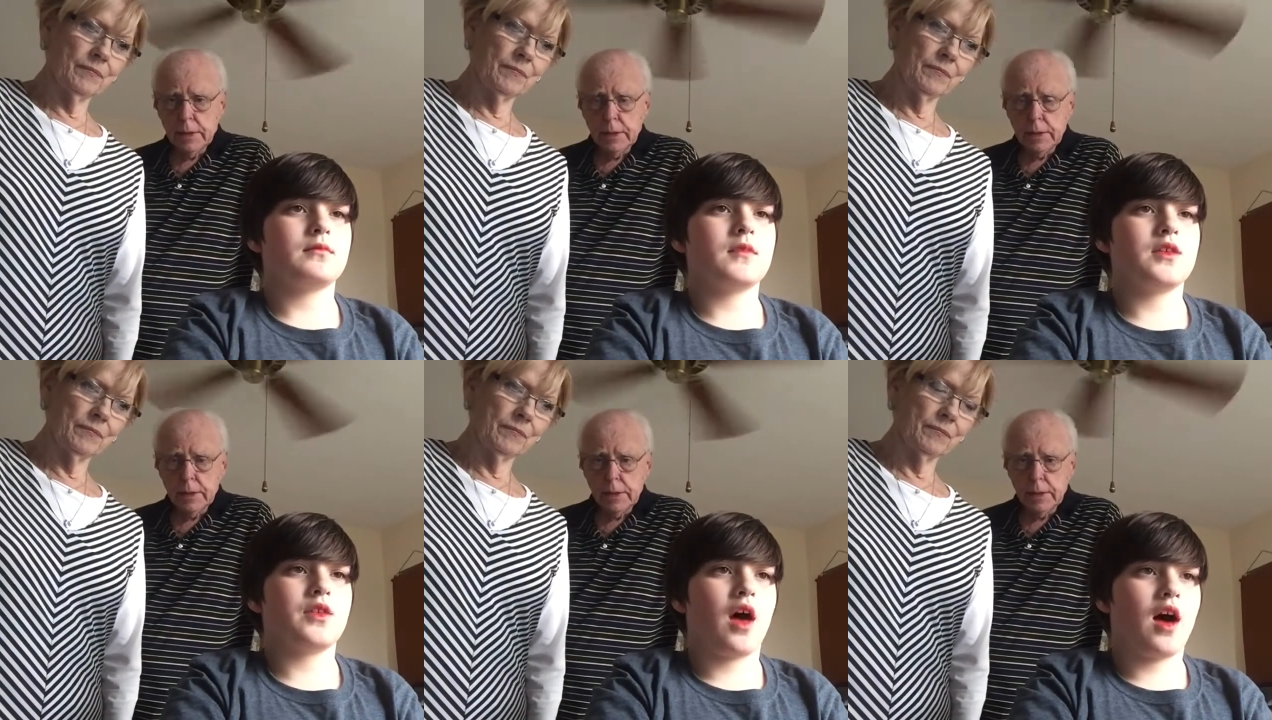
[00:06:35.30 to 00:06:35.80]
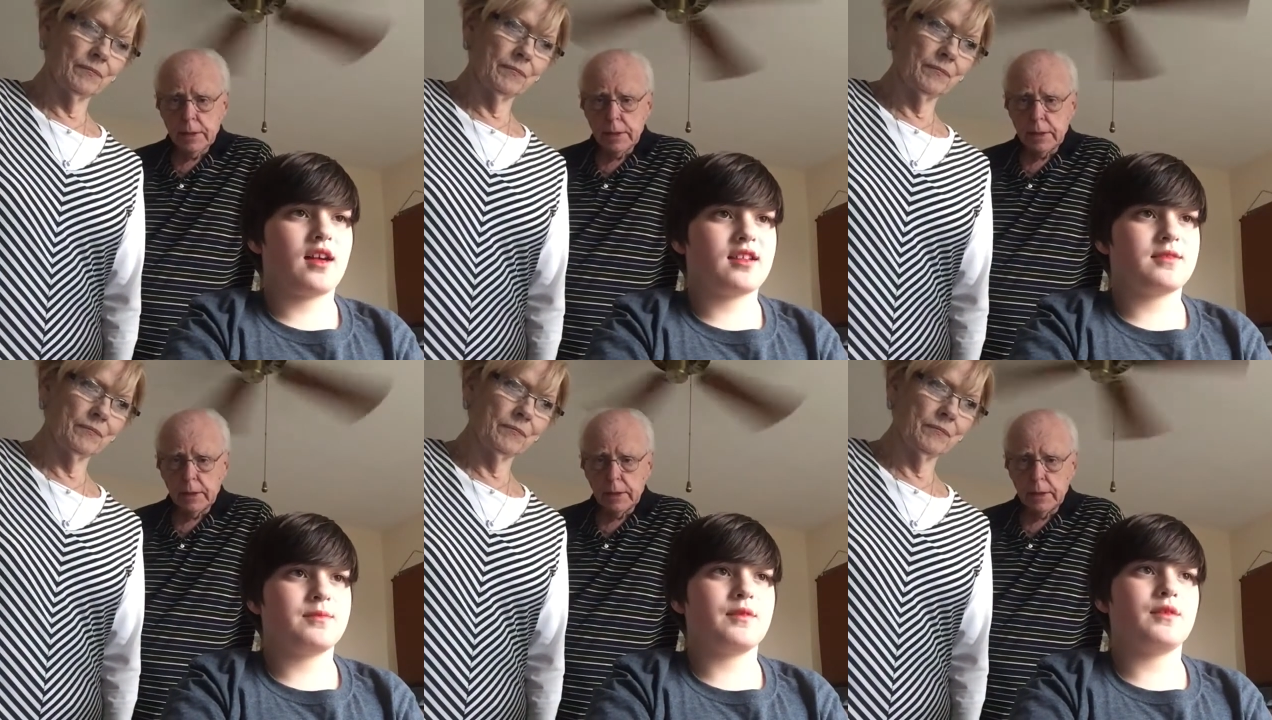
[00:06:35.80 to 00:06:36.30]
Speaker 1: In the
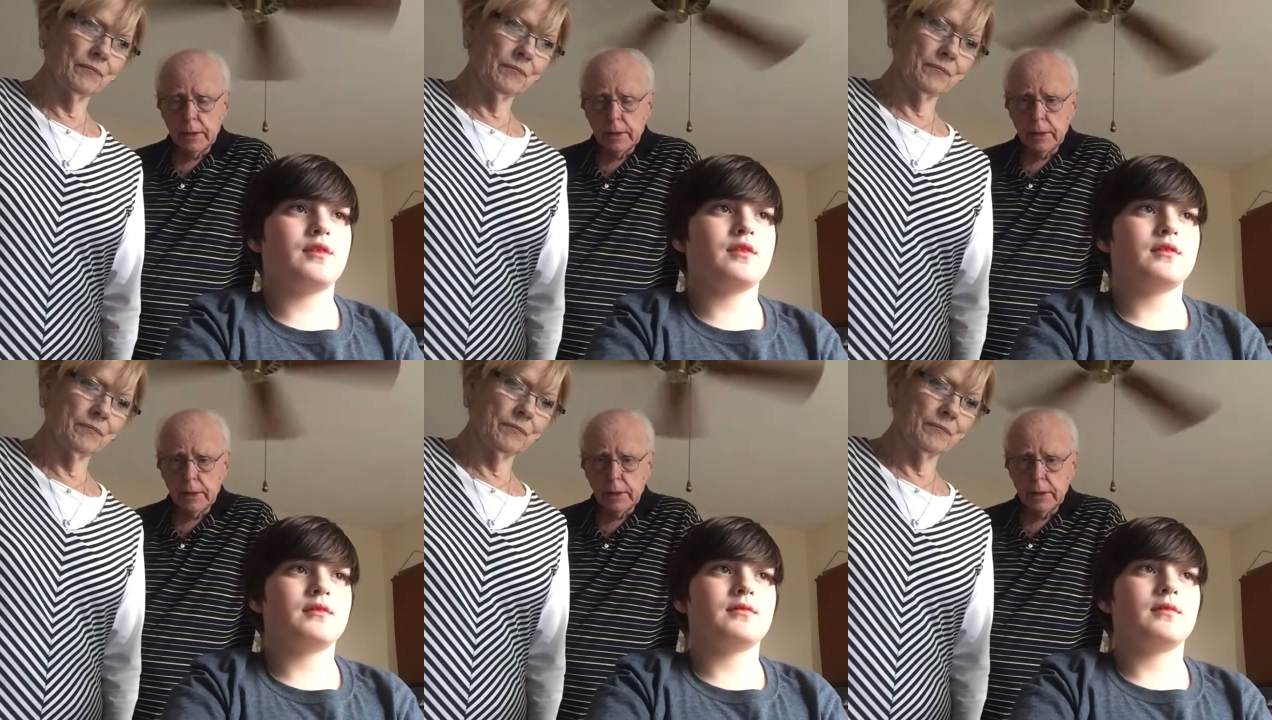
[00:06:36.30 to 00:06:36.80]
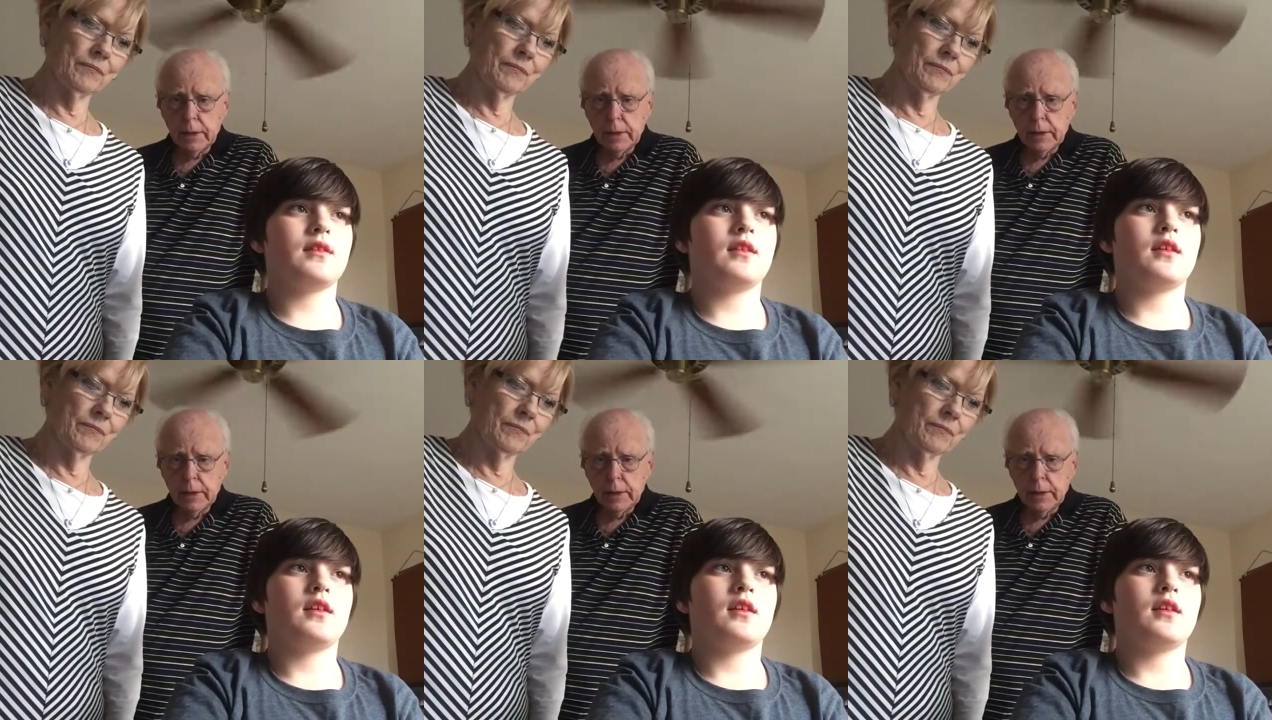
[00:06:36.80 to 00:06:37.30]
hospital,
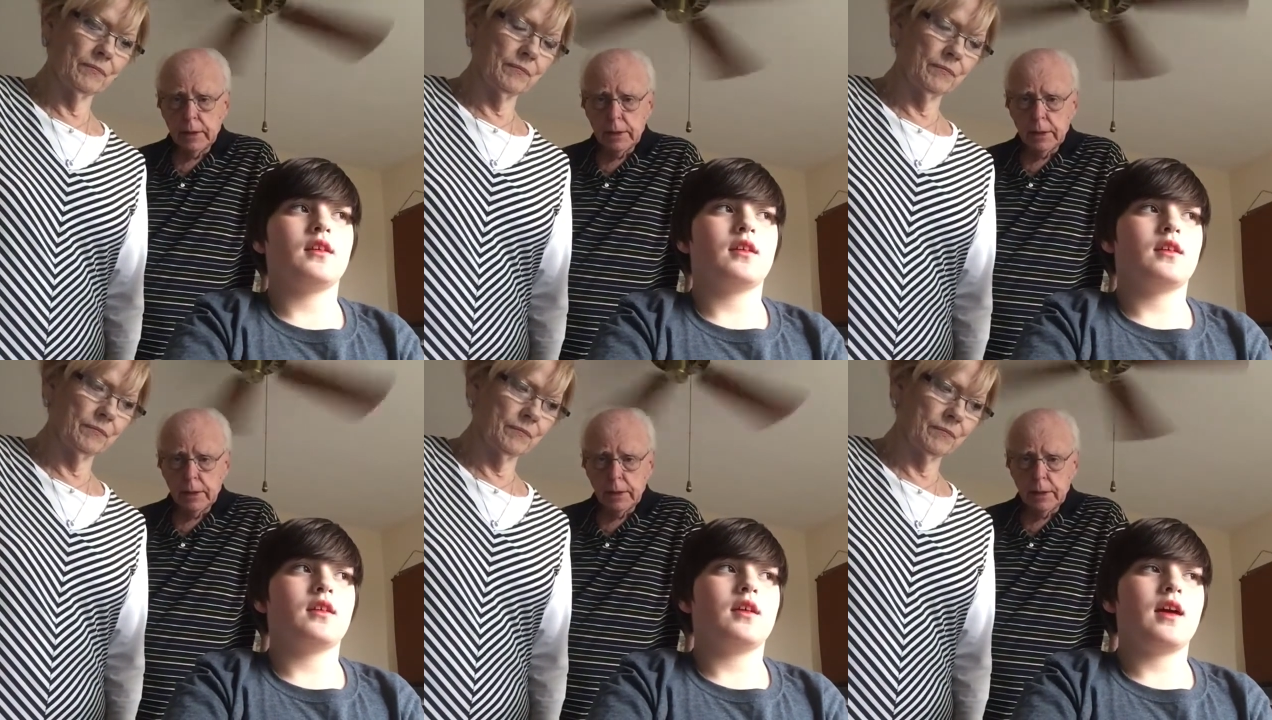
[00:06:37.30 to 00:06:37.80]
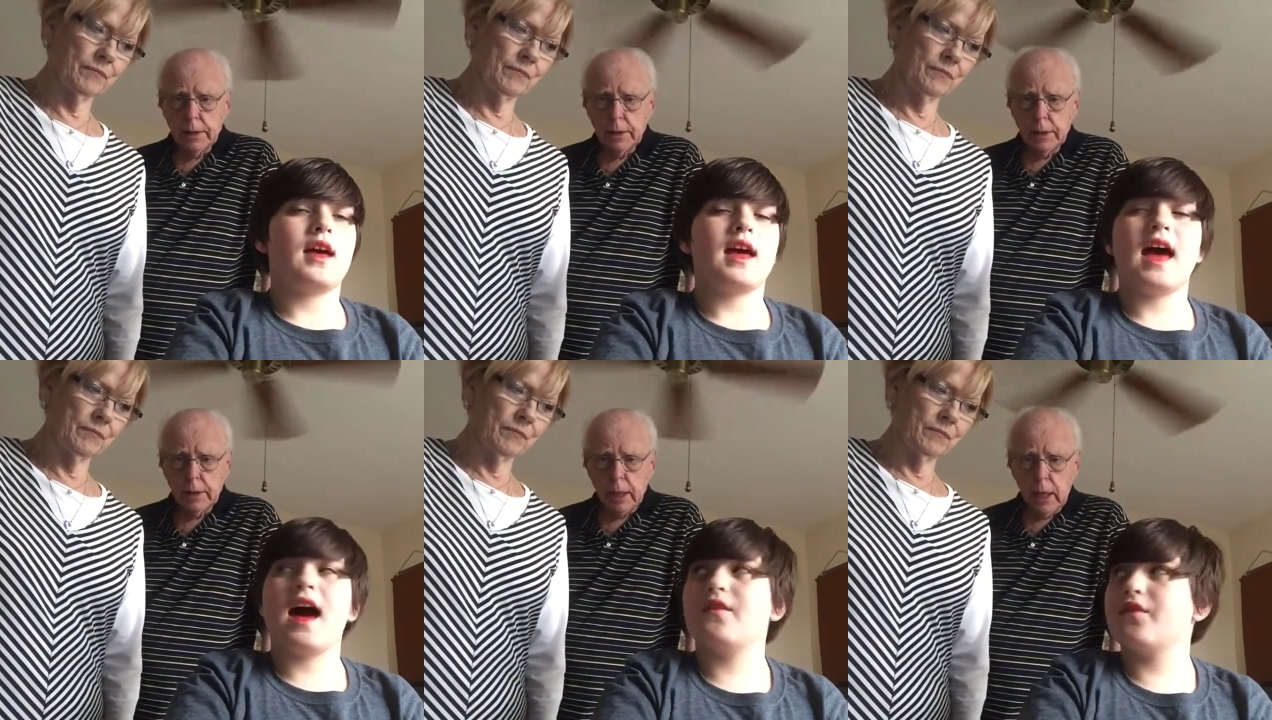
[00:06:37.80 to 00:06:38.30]

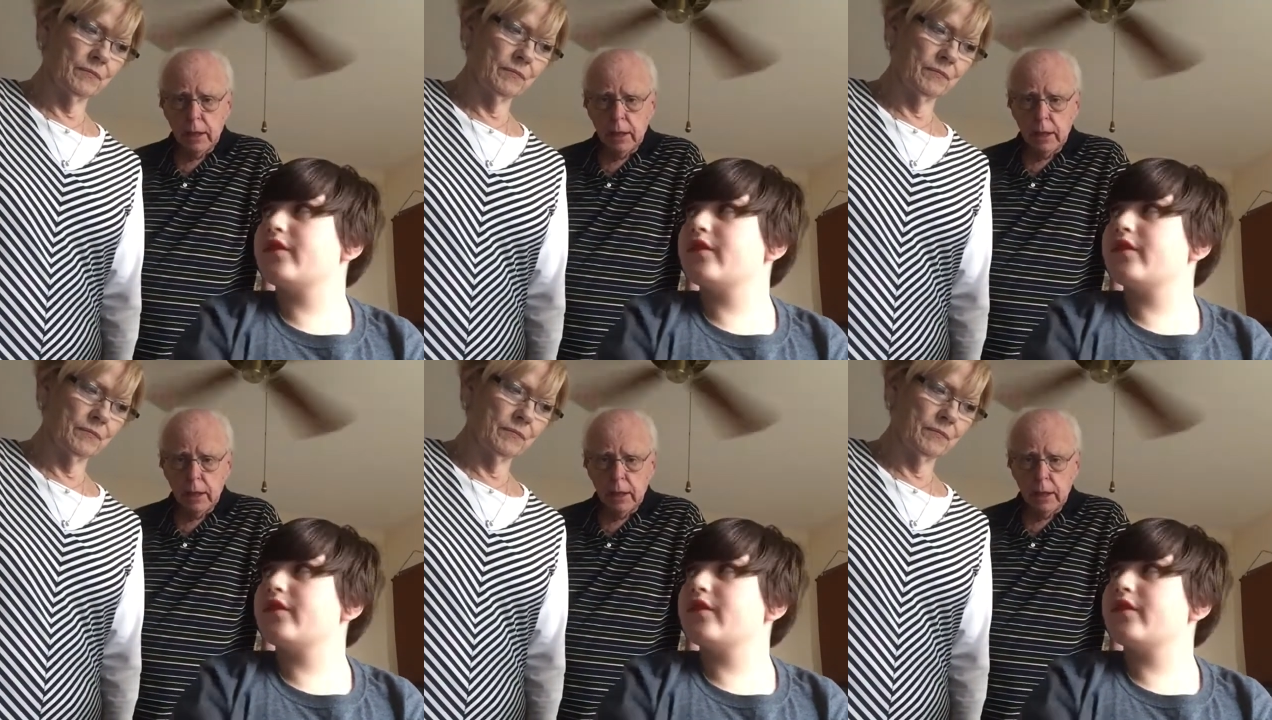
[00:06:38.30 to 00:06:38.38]
half